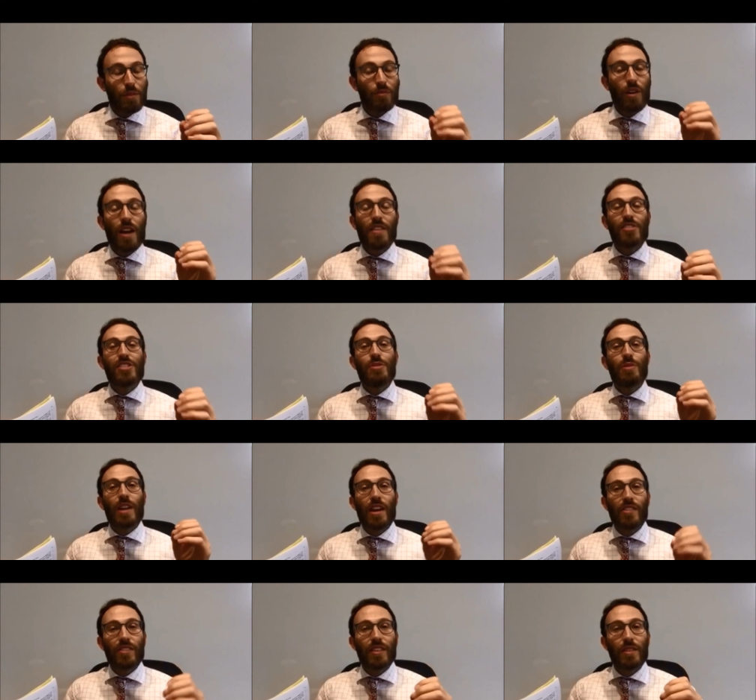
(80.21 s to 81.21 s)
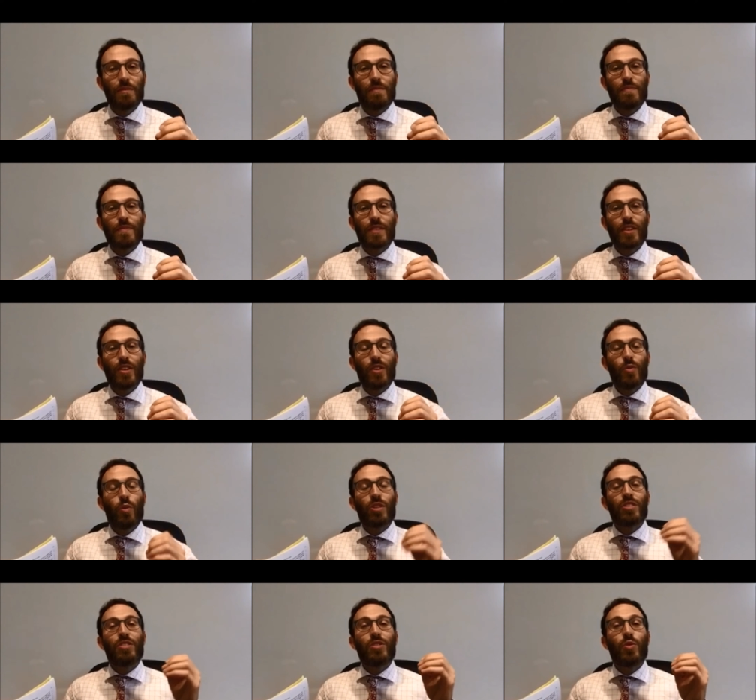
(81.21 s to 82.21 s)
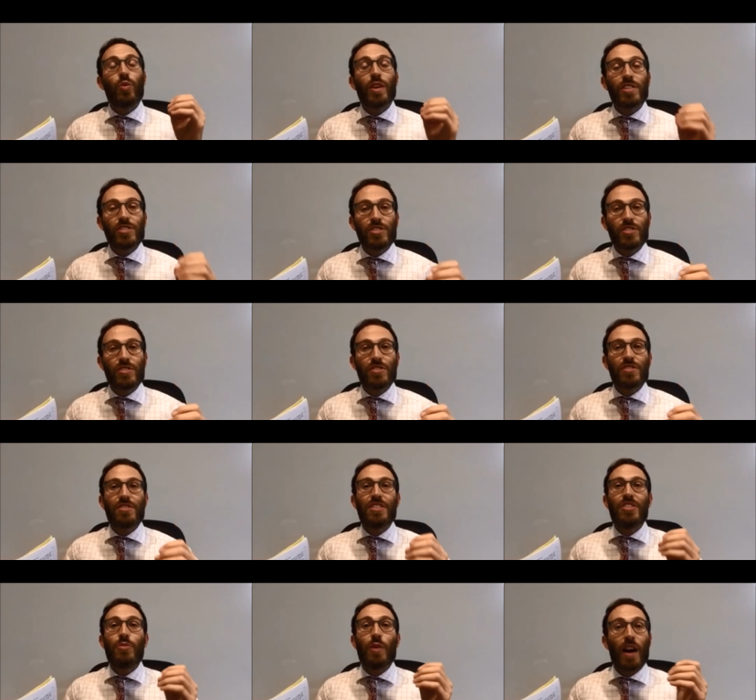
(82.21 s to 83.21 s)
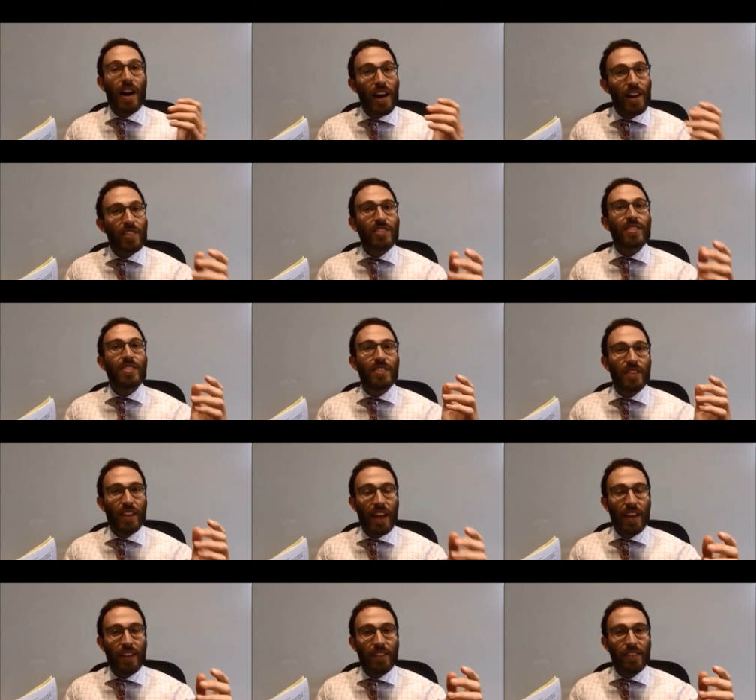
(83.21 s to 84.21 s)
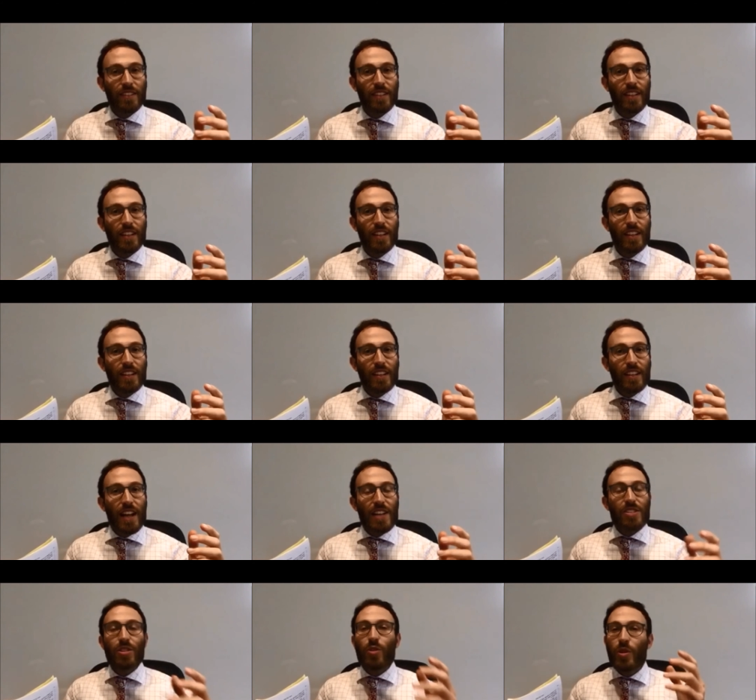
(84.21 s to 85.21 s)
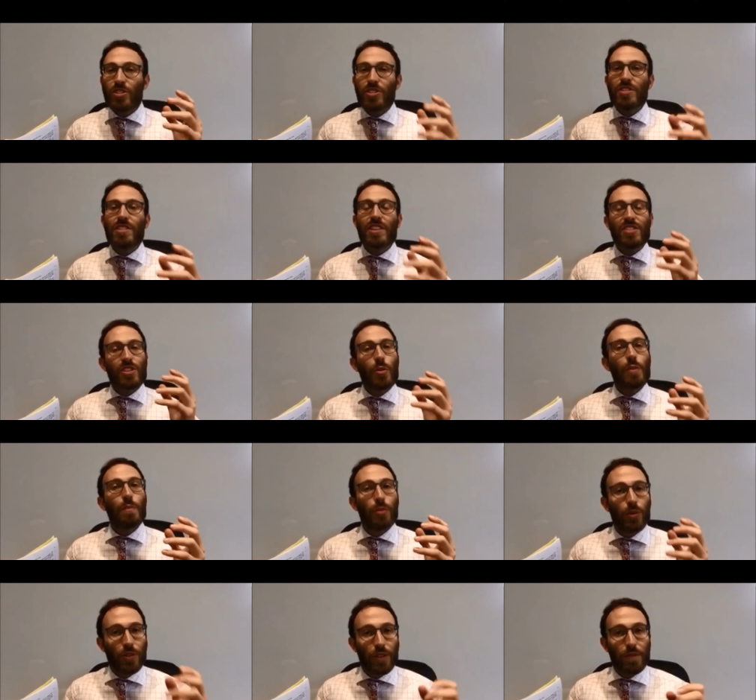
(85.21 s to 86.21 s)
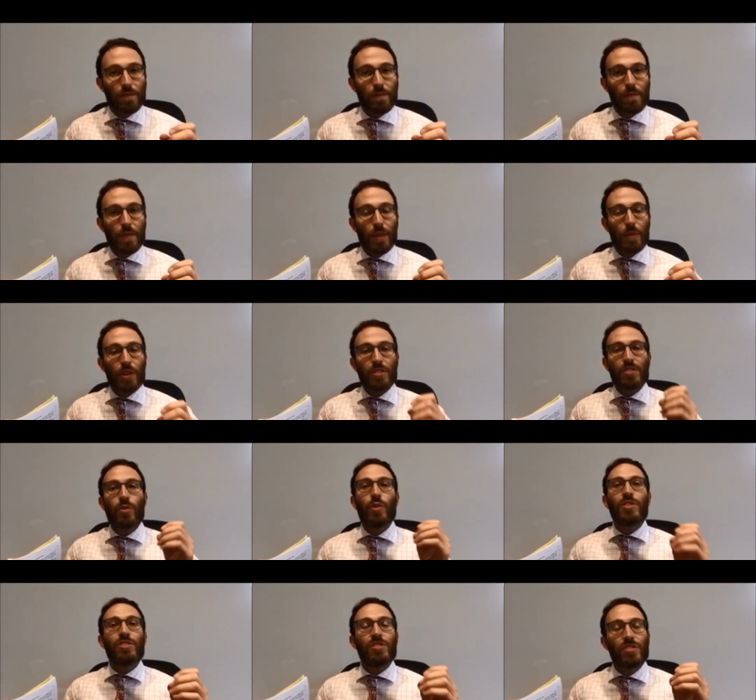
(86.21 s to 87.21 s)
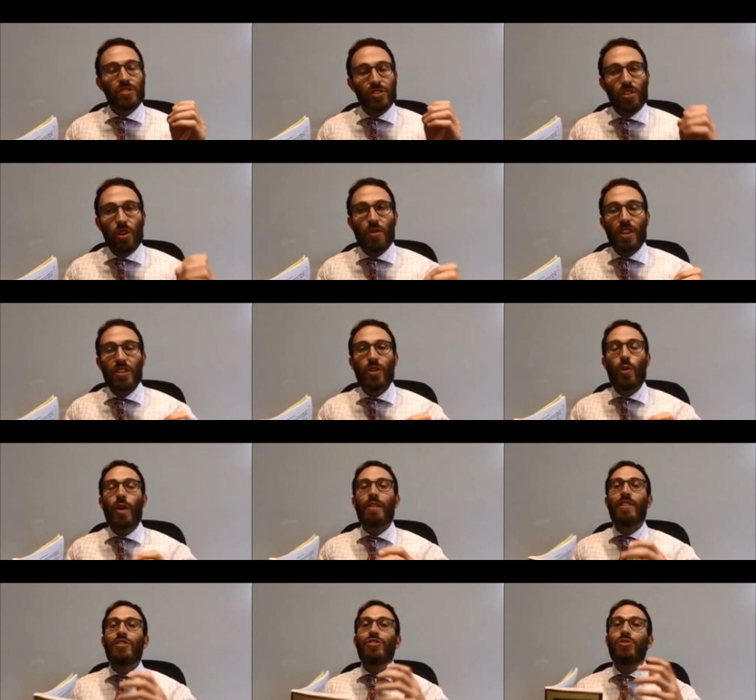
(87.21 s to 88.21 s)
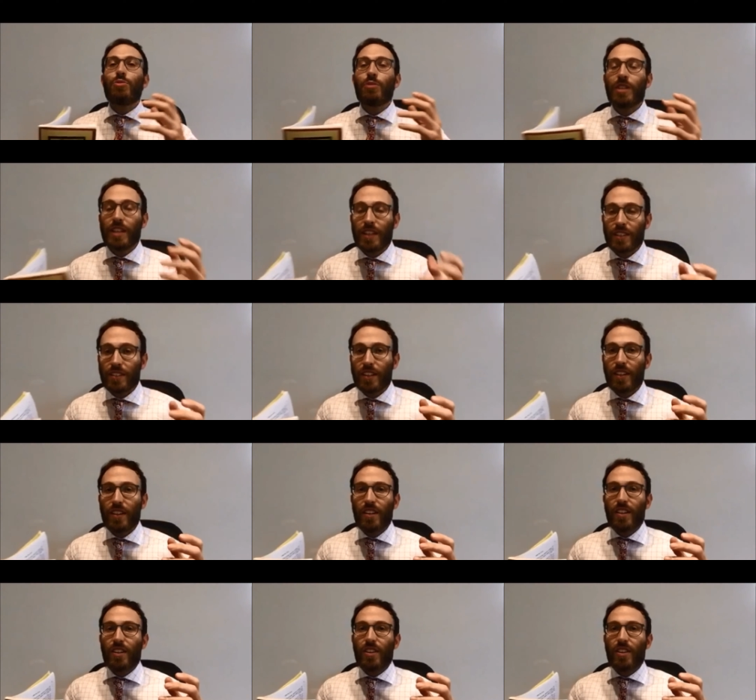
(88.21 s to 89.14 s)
but rather she would ask him, "What questions did you ask today?" And so questions are so important, because questions show that you are intrigued.